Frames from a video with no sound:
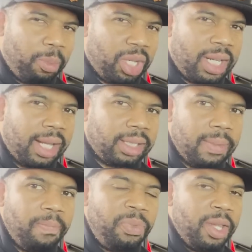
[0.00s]

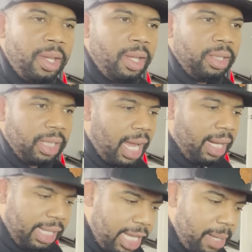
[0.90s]
protectant to kind
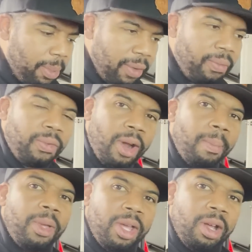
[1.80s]
of keep it
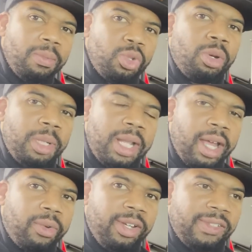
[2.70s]
from absorbing
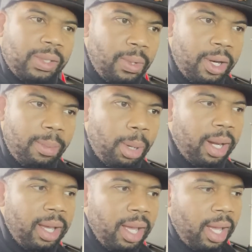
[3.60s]
that grease sooner,
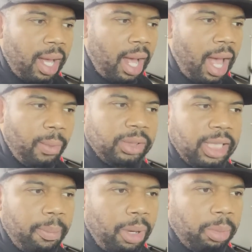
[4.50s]
but I would
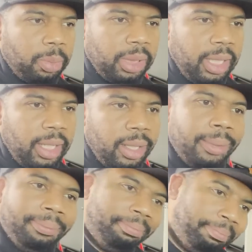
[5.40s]
say probably
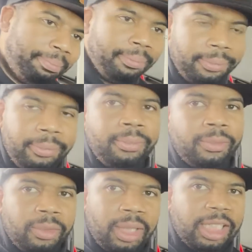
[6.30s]

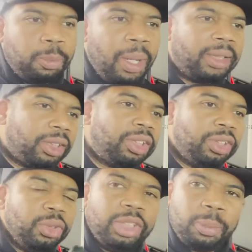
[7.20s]
it's best just to
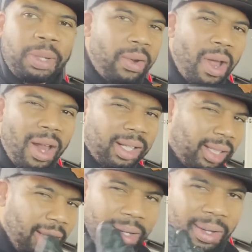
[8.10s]
do this
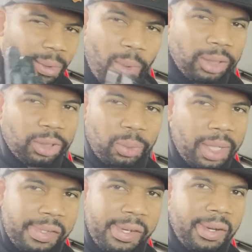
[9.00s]
periodically. Once or
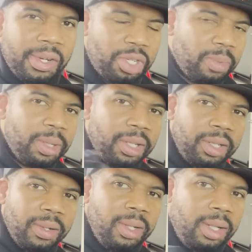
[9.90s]
twice a year, should be good to
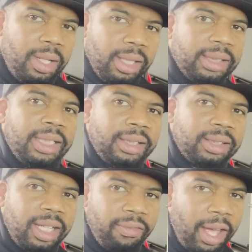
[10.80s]
go. Let's get this
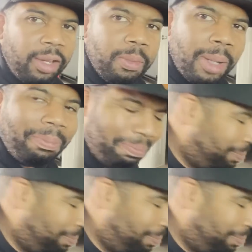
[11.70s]
thing vacuumed up.